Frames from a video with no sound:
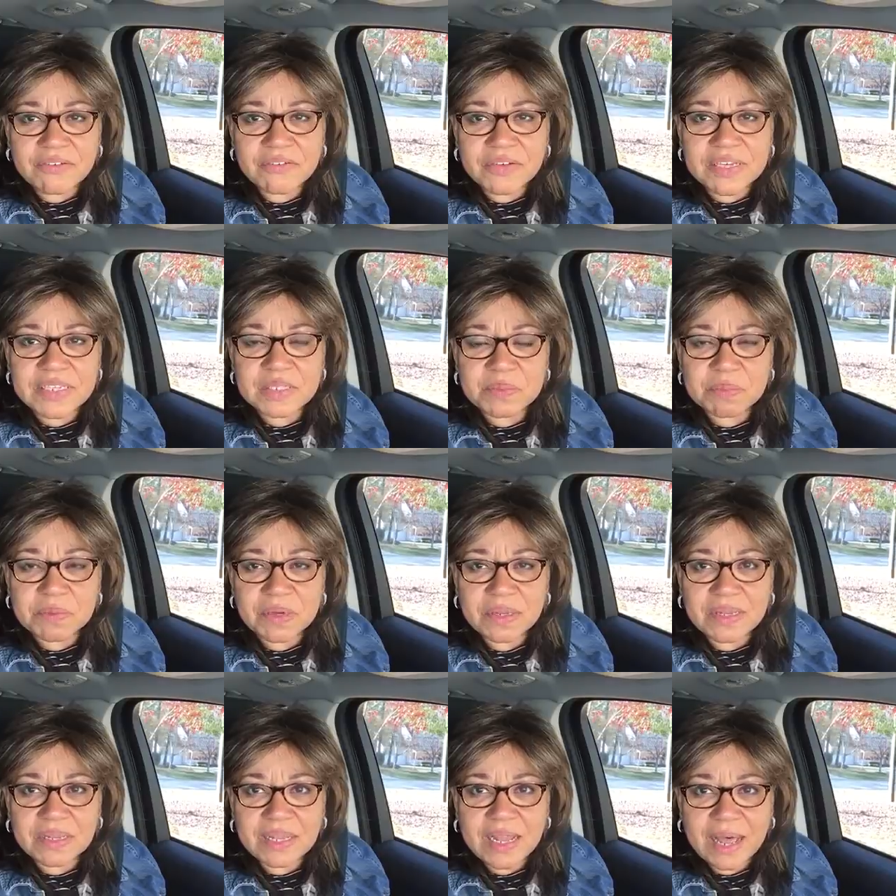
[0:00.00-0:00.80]

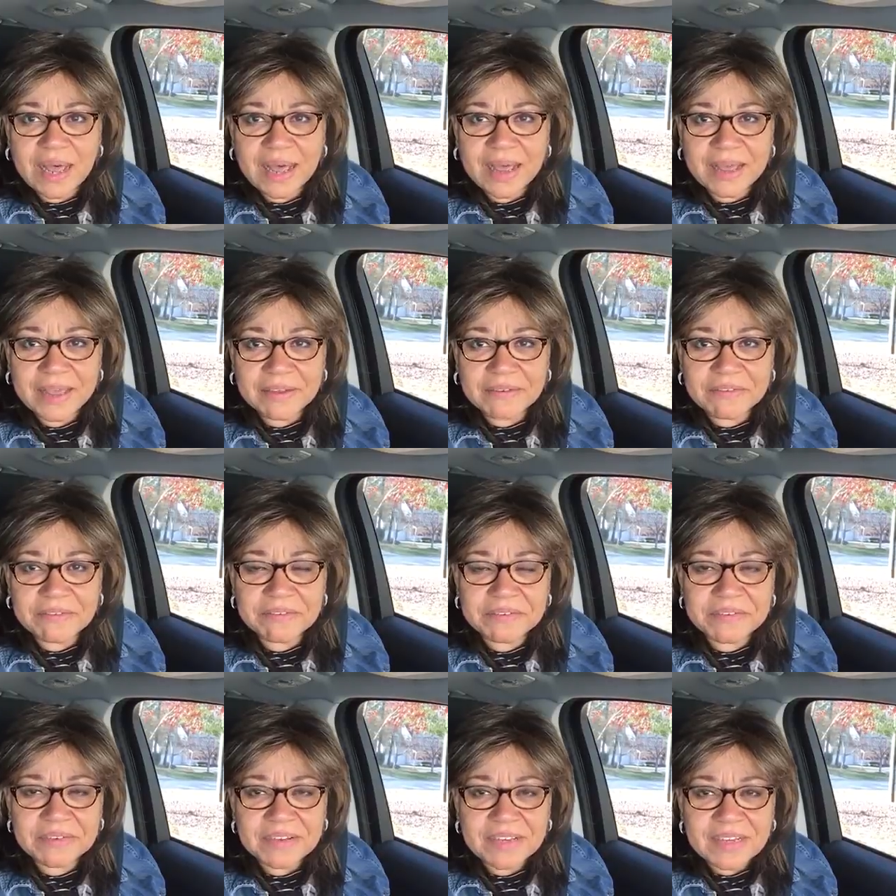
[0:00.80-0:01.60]
Facebook Live
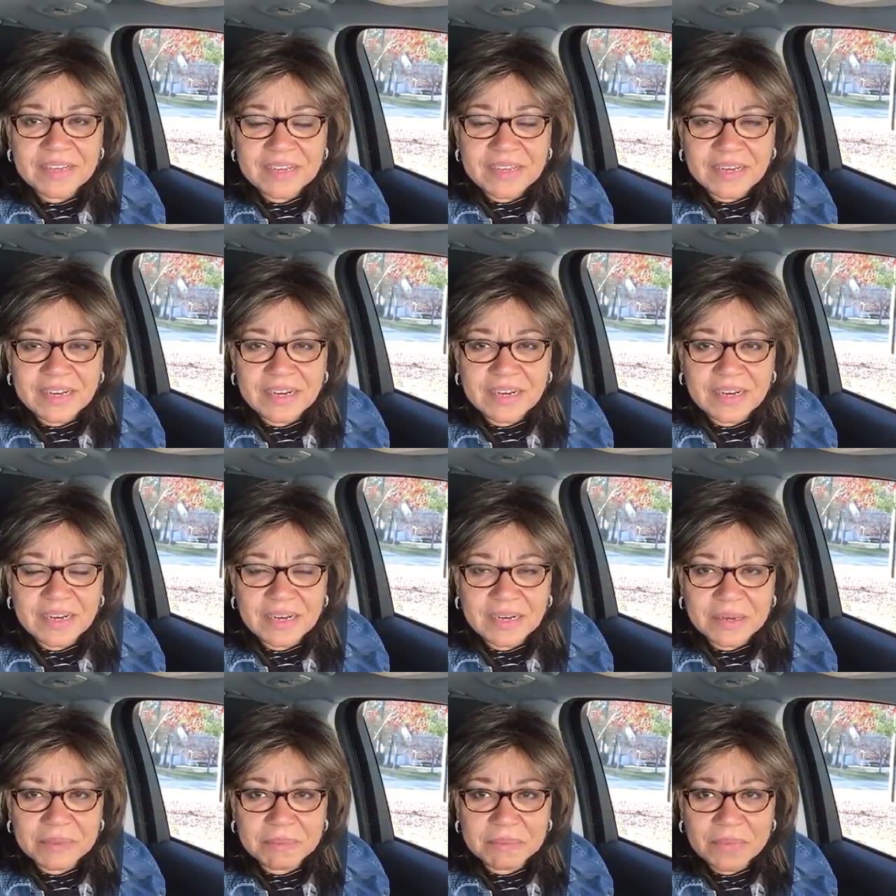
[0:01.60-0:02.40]

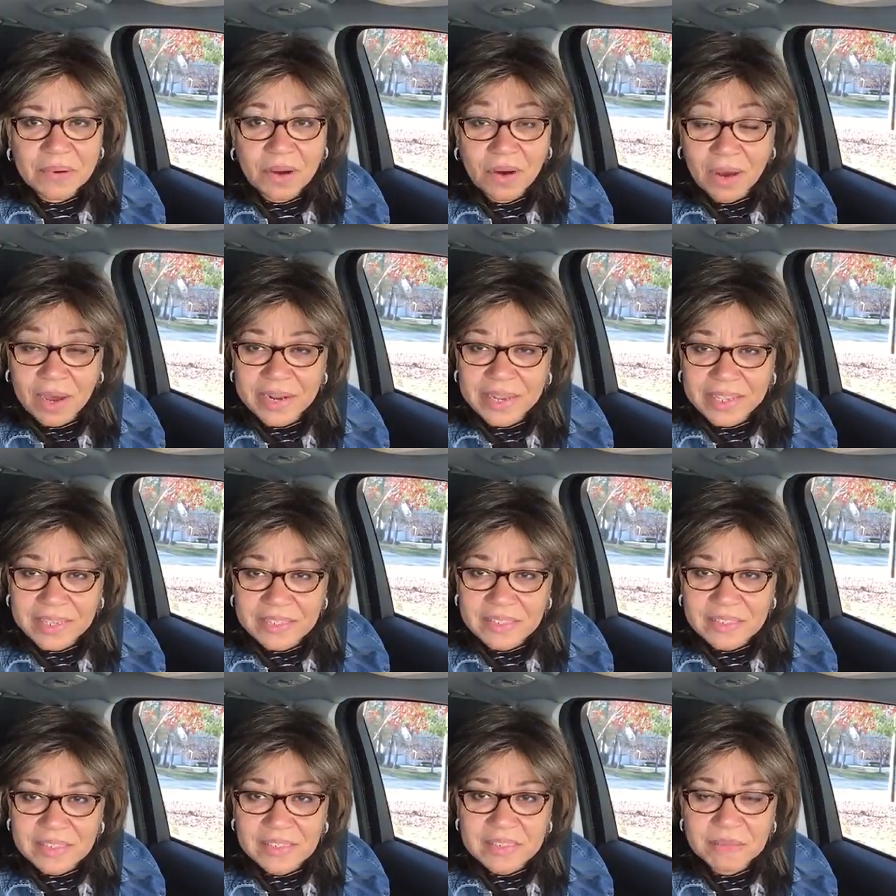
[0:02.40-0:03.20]

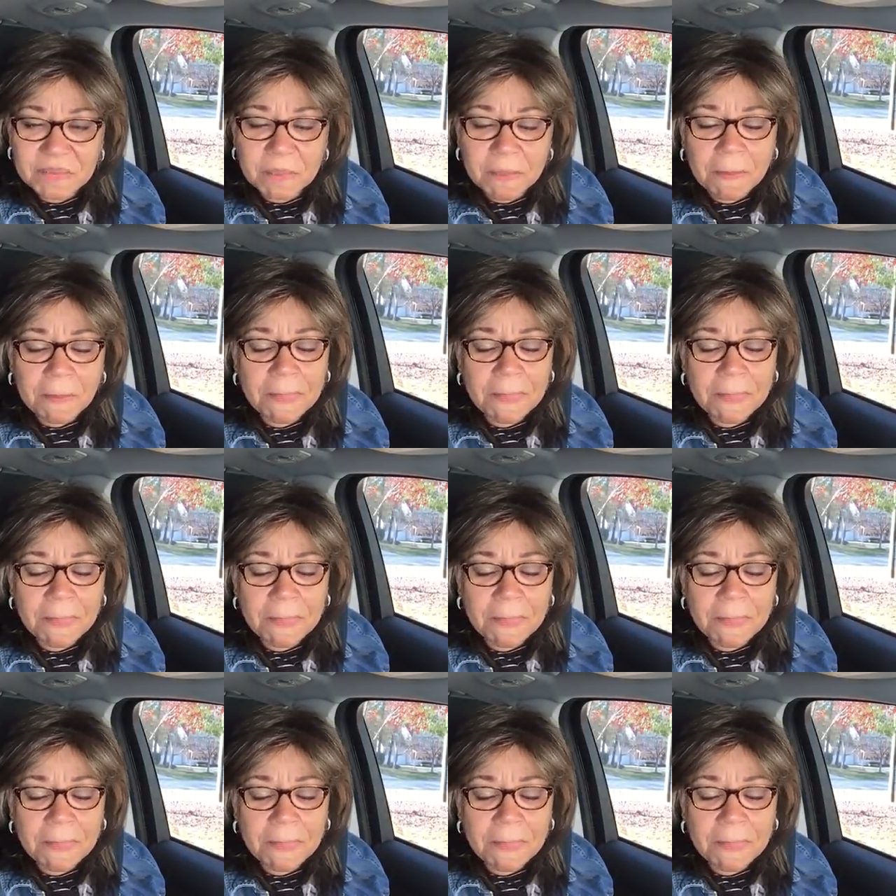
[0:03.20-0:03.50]
audience.